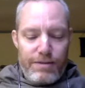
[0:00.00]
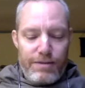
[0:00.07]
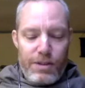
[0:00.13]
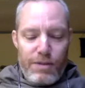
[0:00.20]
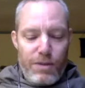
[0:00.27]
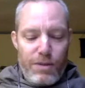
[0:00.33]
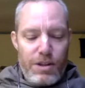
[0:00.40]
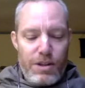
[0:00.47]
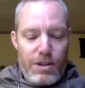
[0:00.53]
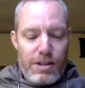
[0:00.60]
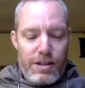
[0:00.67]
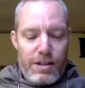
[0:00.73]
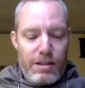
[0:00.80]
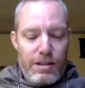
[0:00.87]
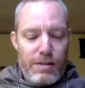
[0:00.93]
devotees
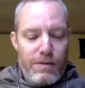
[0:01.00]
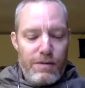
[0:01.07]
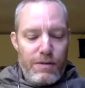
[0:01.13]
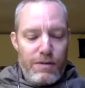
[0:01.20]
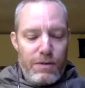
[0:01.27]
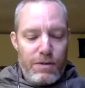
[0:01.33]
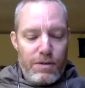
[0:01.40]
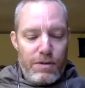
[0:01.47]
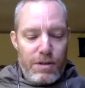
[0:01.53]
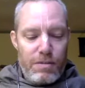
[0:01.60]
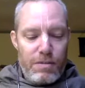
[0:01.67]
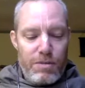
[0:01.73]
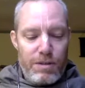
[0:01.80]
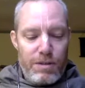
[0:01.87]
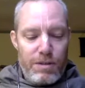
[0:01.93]
cannot live for a
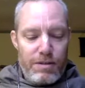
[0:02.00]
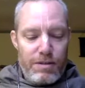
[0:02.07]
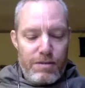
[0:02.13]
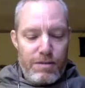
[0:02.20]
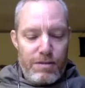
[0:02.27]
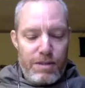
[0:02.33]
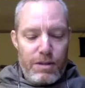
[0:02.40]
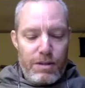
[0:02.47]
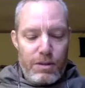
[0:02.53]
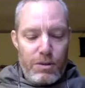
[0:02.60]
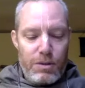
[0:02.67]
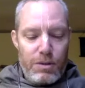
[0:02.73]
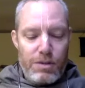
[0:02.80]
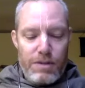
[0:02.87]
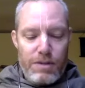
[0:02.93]
moment without the
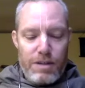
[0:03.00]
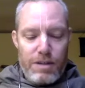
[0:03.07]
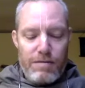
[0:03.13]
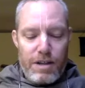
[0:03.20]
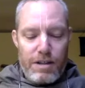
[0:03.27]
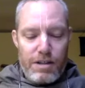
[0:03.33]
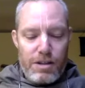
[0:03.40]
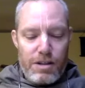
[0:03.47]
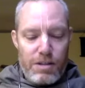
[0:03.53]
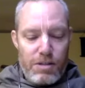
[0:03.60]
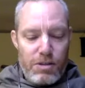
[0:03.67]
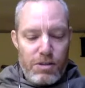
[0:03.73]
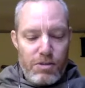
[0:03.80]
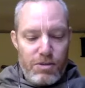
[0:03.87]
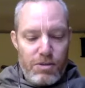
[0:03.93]
lotus feet of Radha
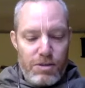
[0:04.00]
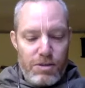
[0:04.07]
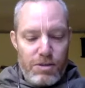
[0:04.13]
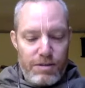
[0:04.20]
Shamasundar.